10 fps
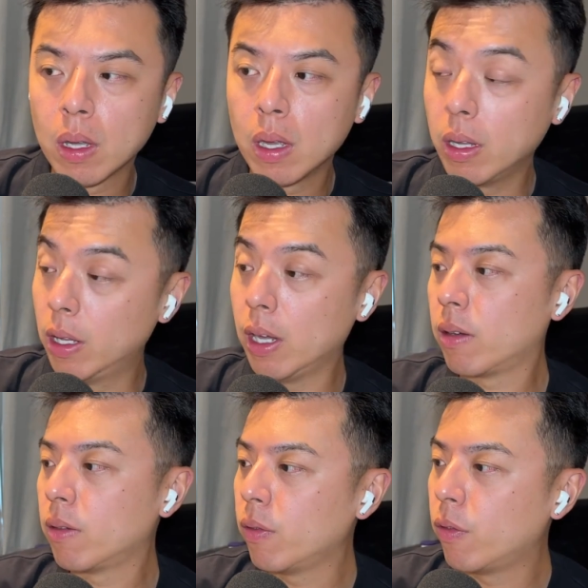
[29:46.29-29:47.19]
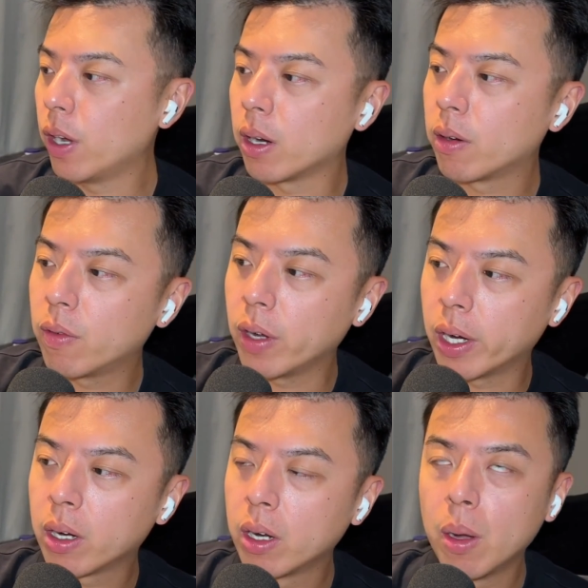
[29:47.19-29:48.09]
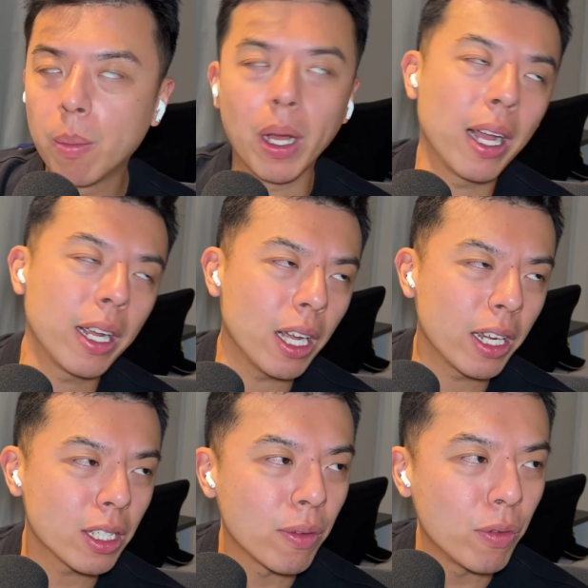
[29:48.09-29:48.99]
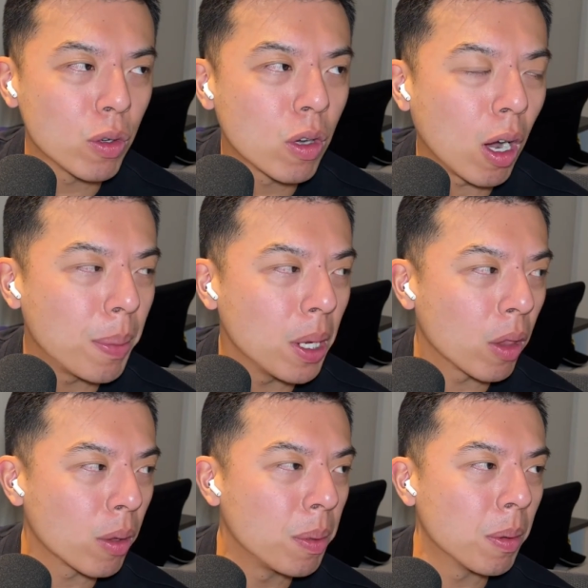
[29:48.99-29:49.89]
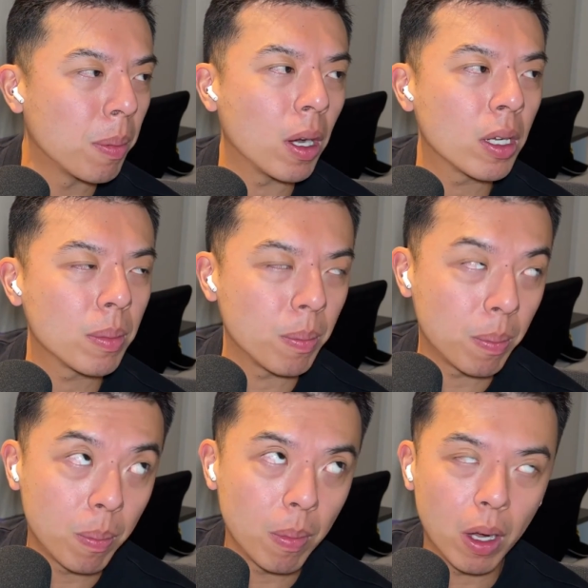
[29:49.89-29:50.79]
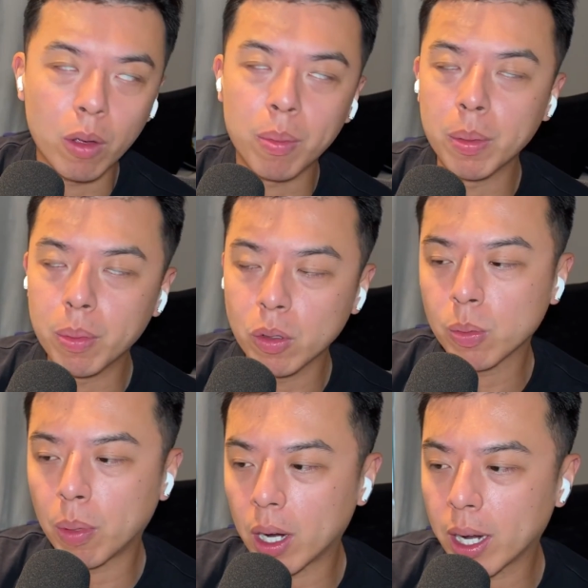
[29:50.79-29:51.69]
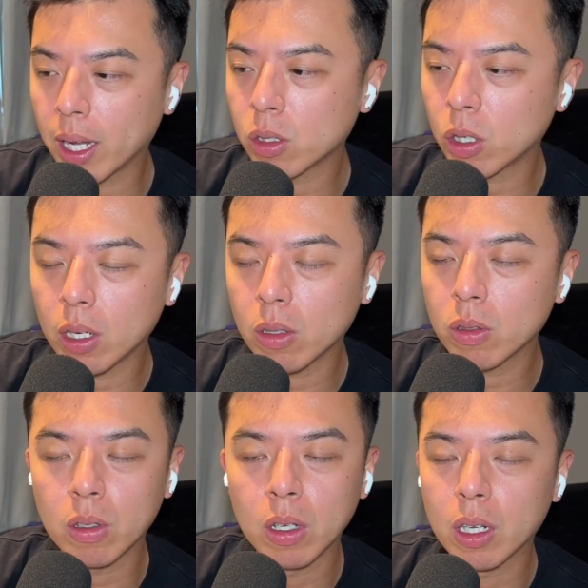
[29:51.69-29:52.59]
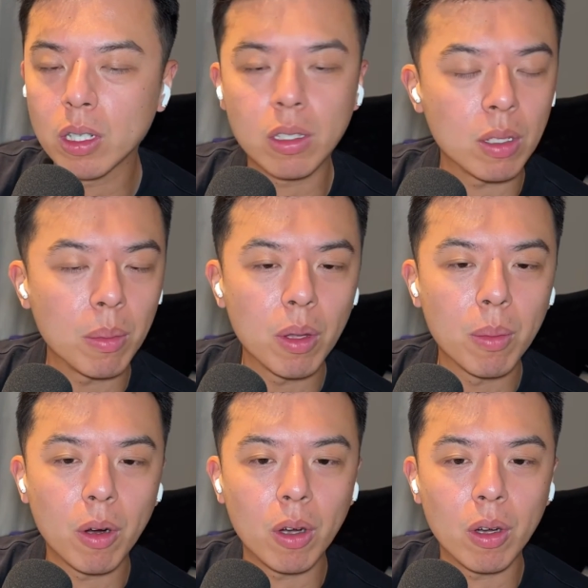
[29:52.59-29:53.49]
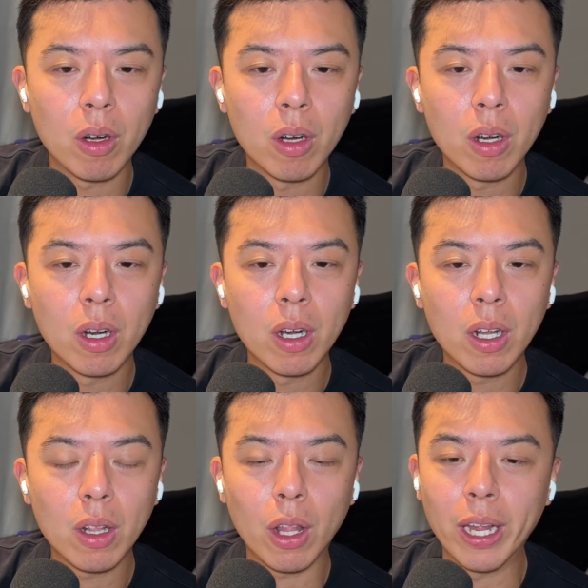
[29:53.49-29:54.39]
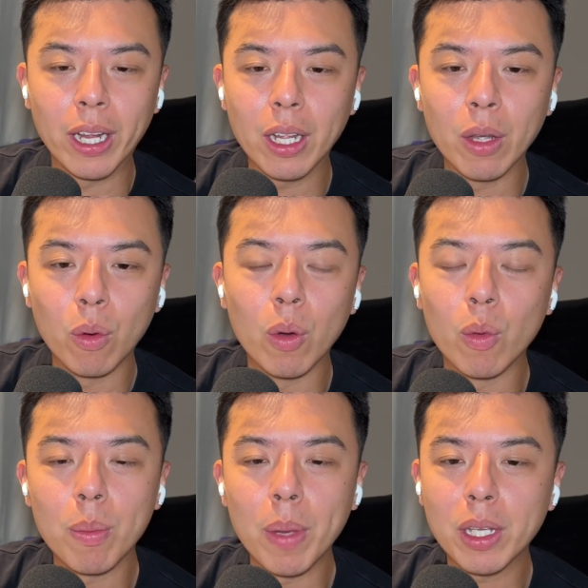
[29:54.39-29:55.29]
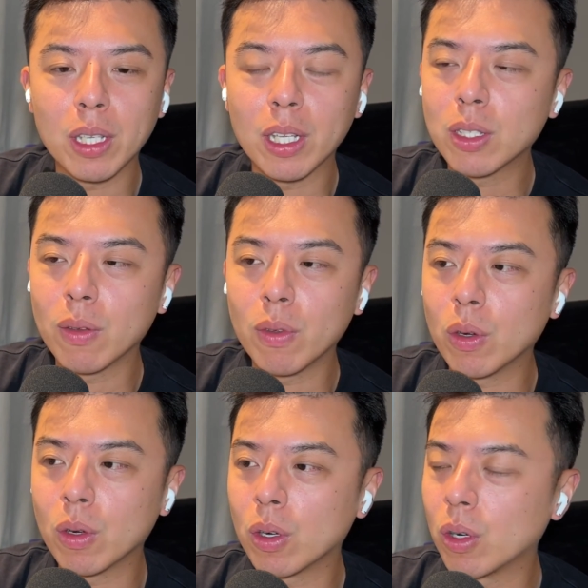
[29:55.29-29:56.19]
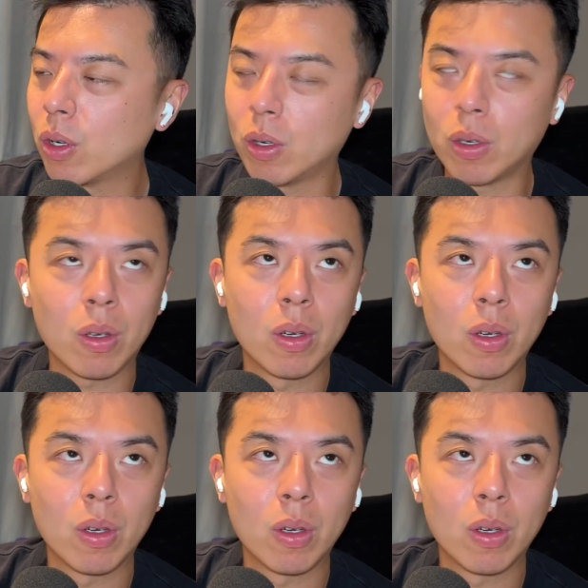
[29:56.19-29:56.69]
Yeah, fair. But I guess if you copy other people's podcast channels, because some of them are like it wouldn't make sense if you're,